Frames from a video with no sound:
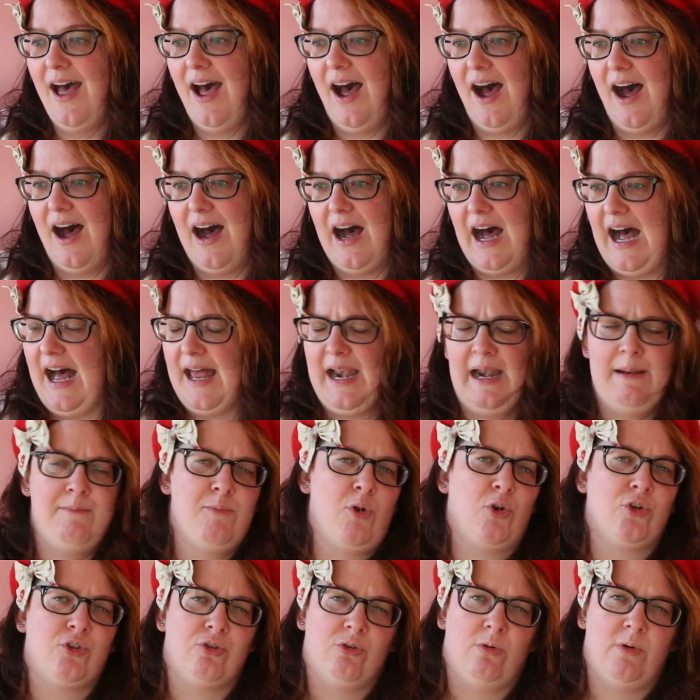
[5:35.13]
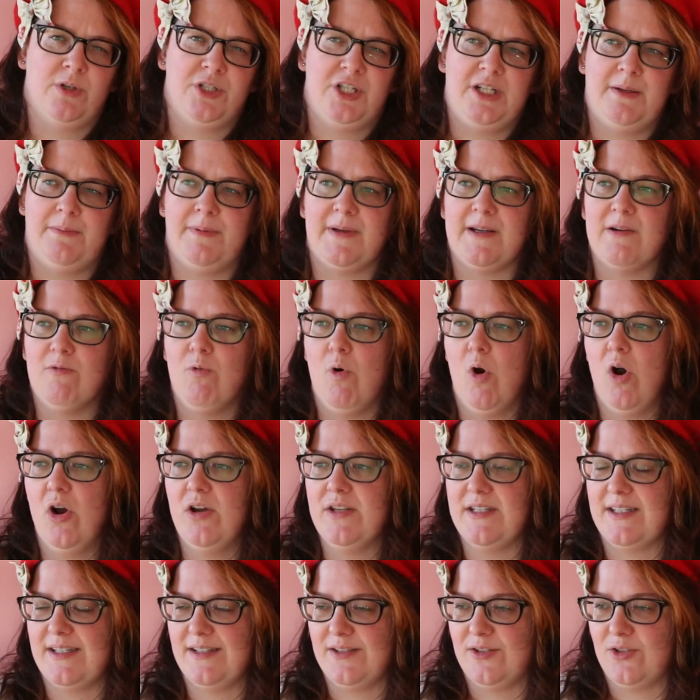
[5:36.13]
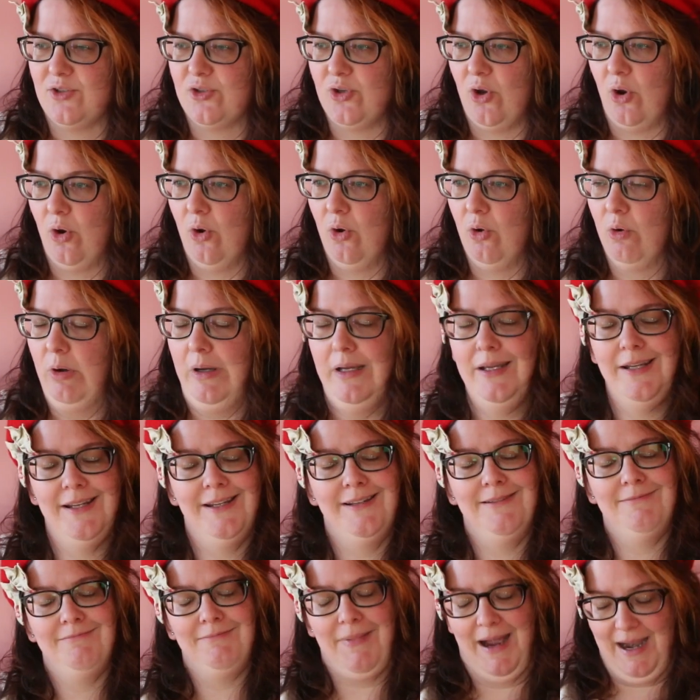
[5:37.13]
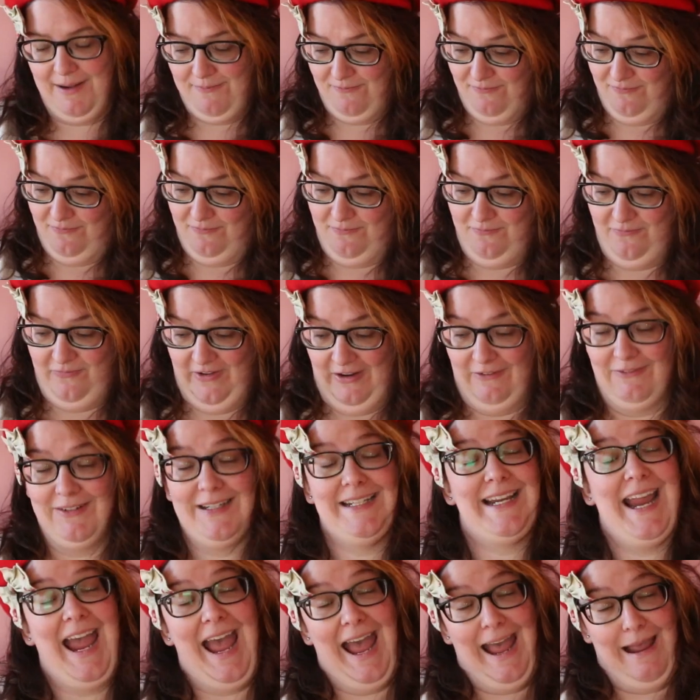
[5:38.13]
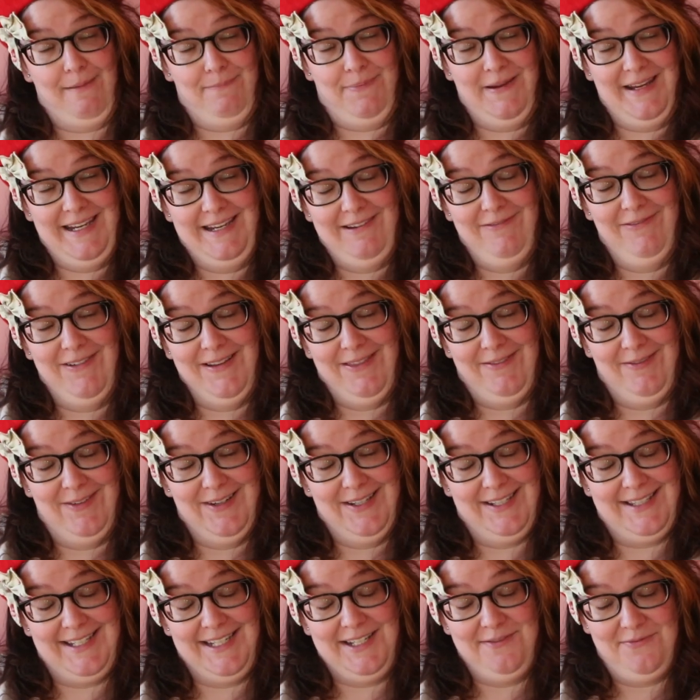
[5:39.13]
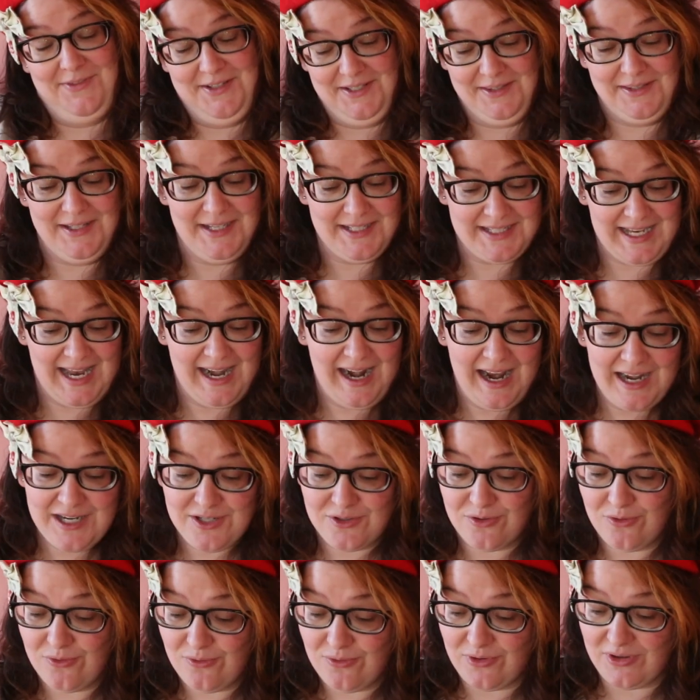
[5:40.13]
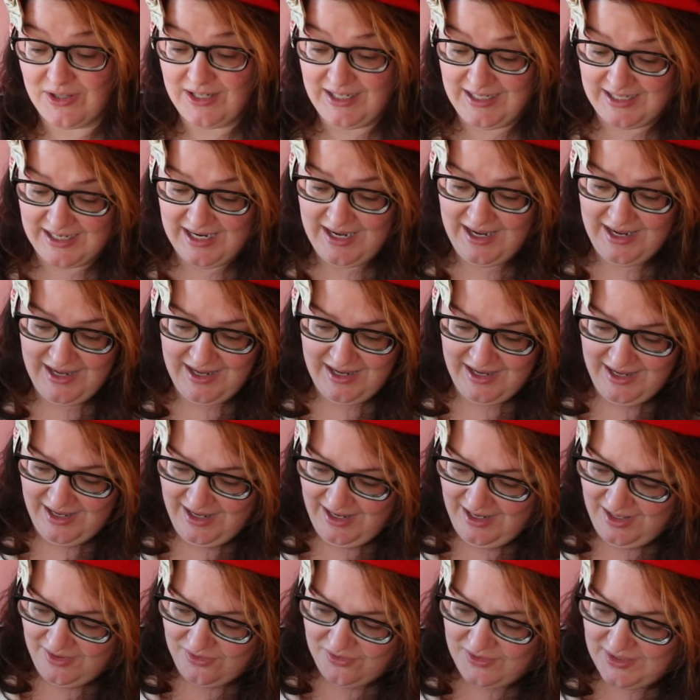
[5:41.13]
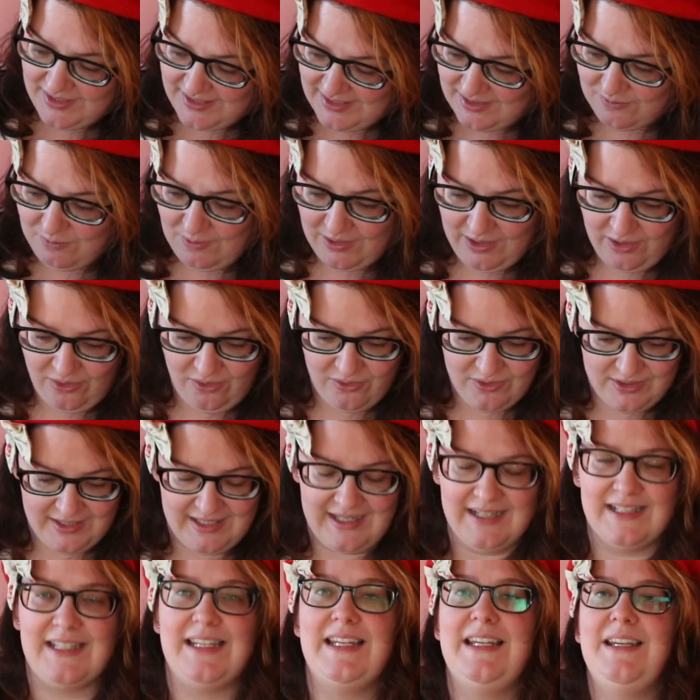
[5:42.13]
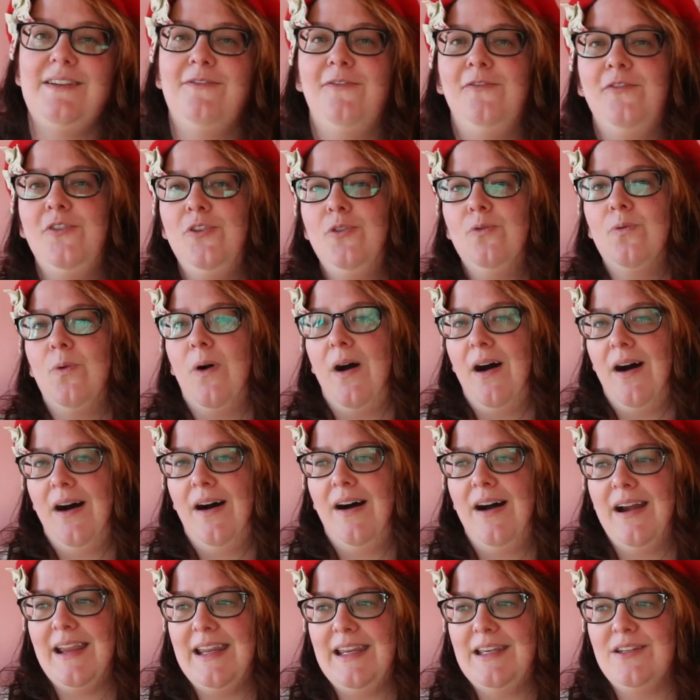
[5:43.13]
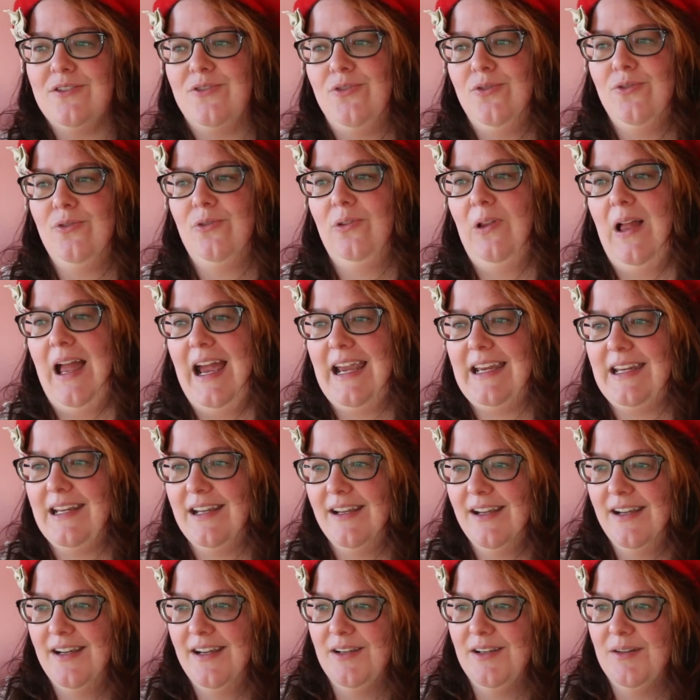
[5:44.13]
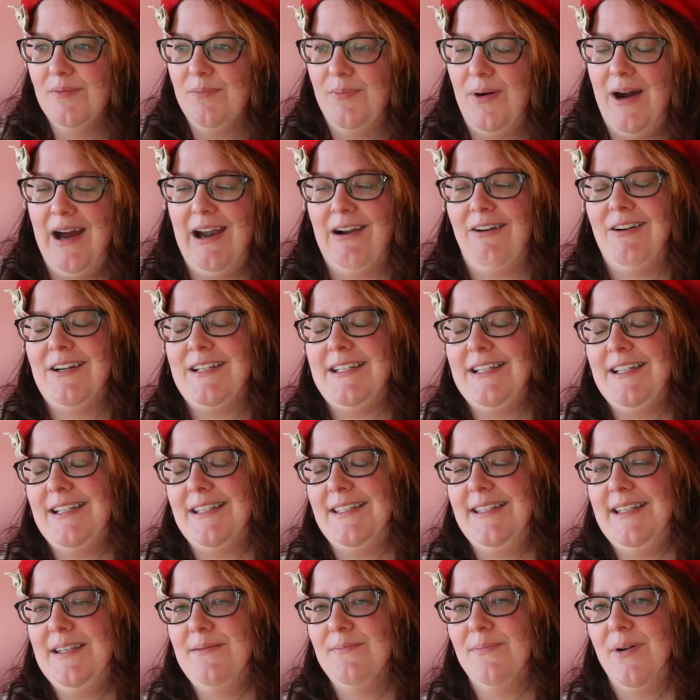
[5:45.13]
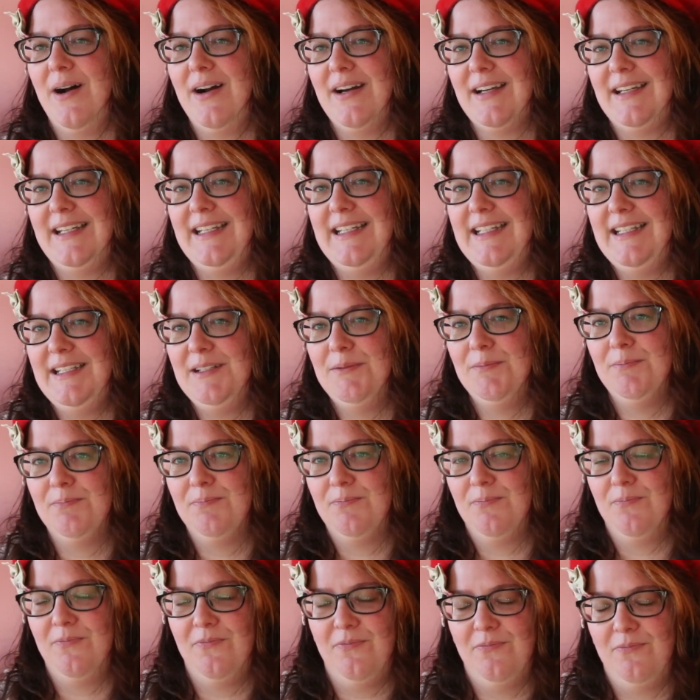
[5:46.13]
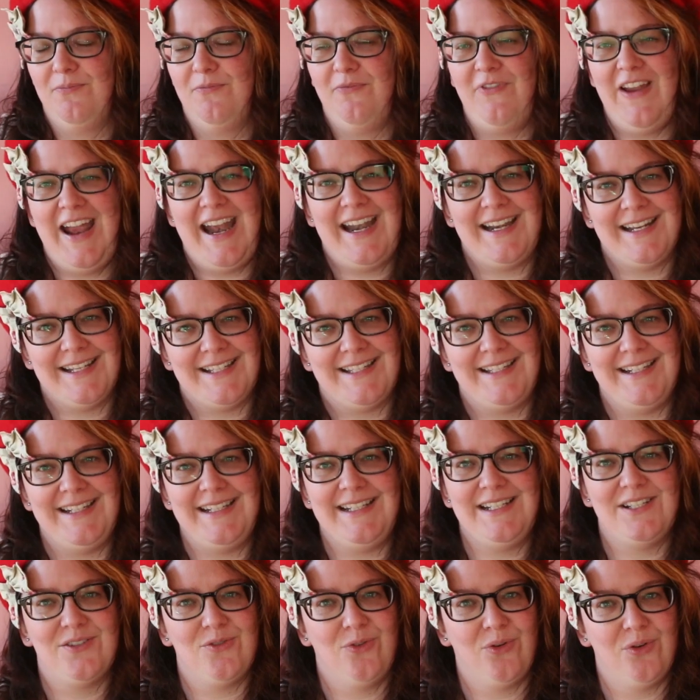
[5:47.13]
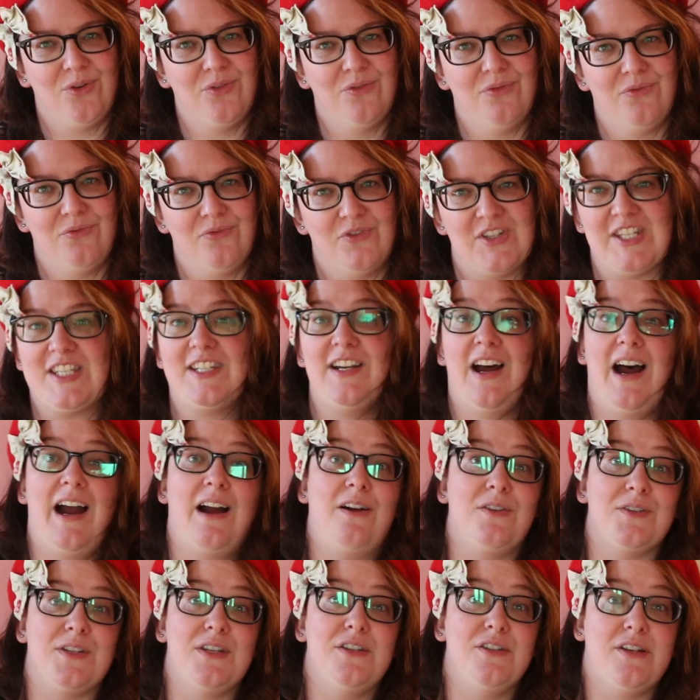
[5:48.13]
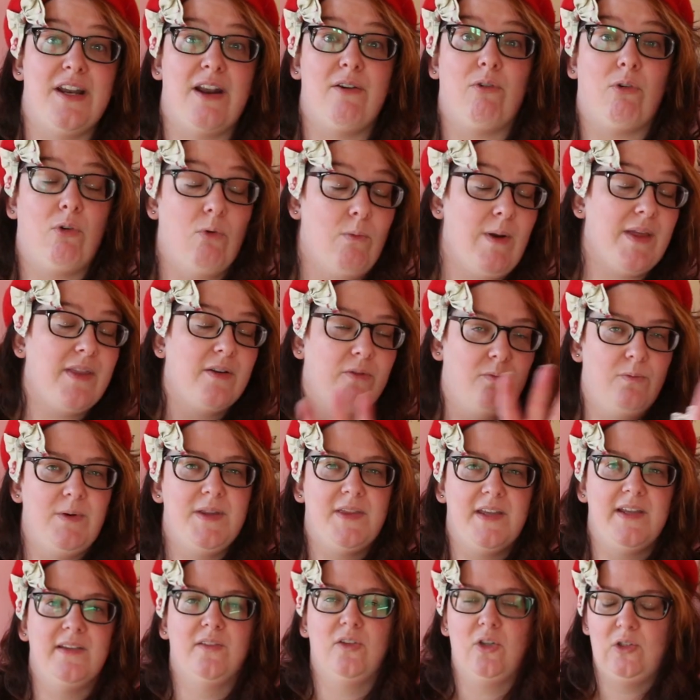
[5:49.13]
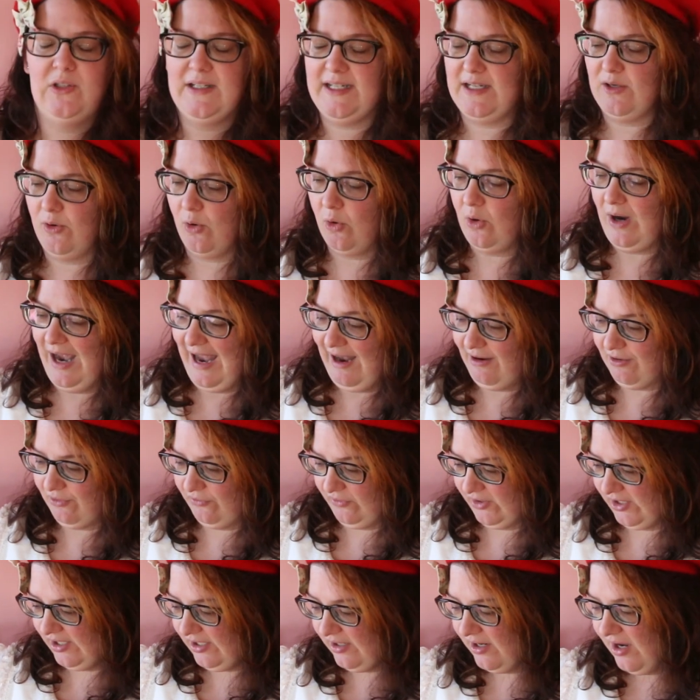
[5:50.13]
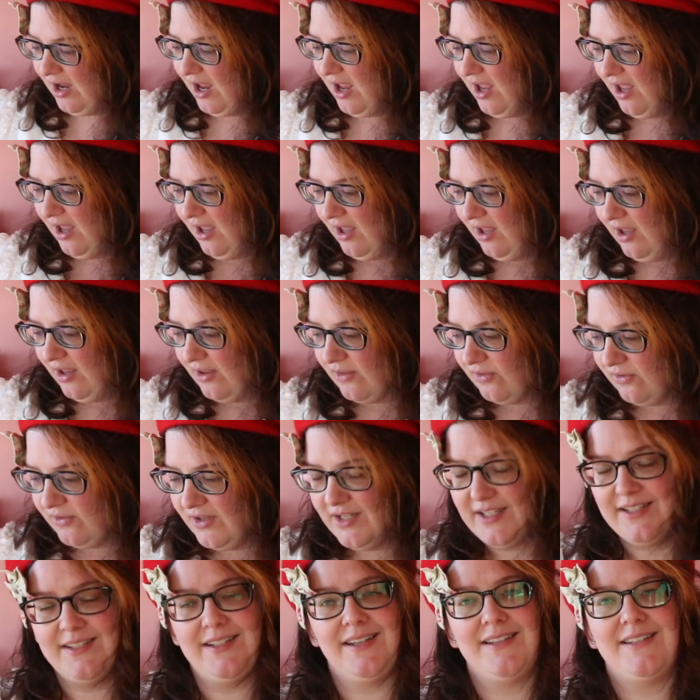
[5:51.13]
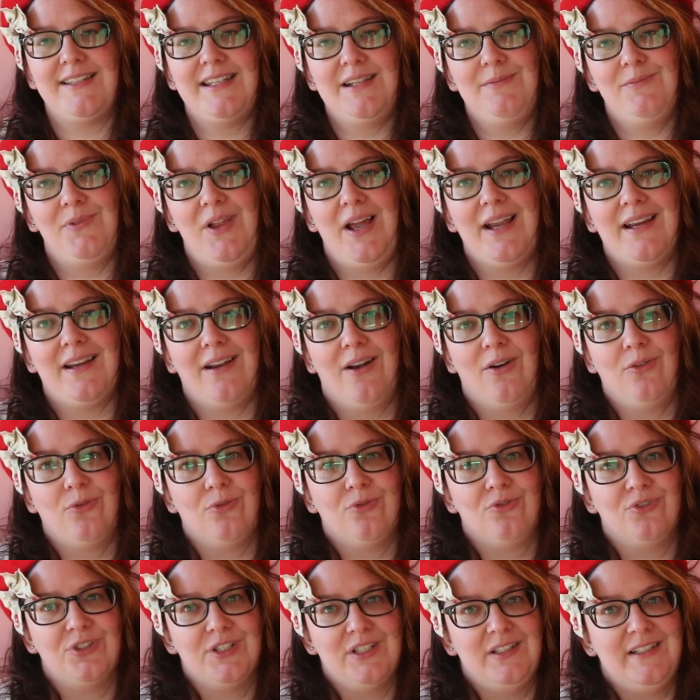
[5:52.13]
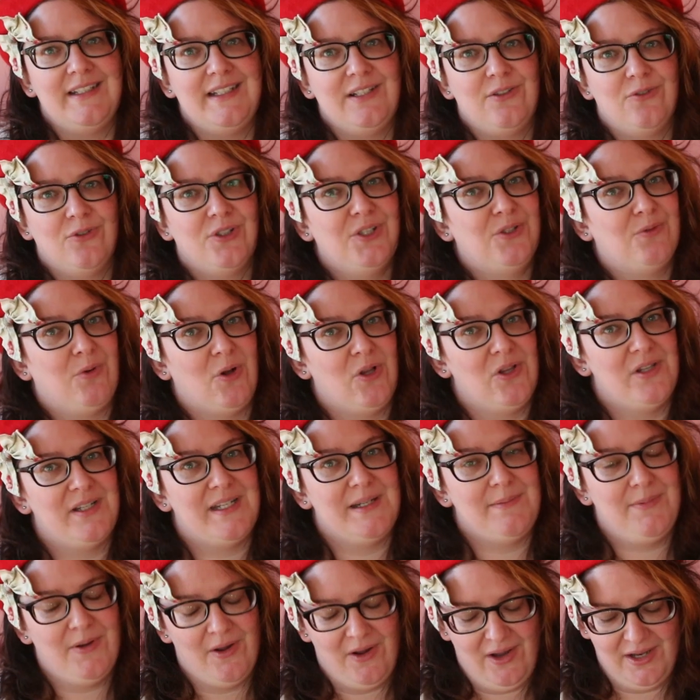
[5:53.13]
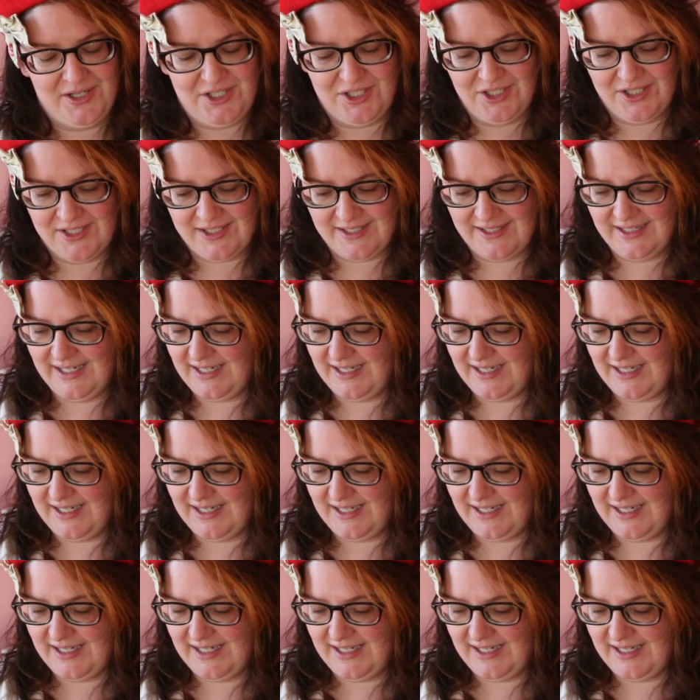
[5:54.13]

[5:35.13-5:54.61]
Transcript: And I'm not sure what shipping was, so I'm very happy with receiving this. And I do think this is one of those things, if you are into like piratey, steampunky, fantasy sort of styles in general, whether within Lolita or out of it, this does seem like a really good quality purchase.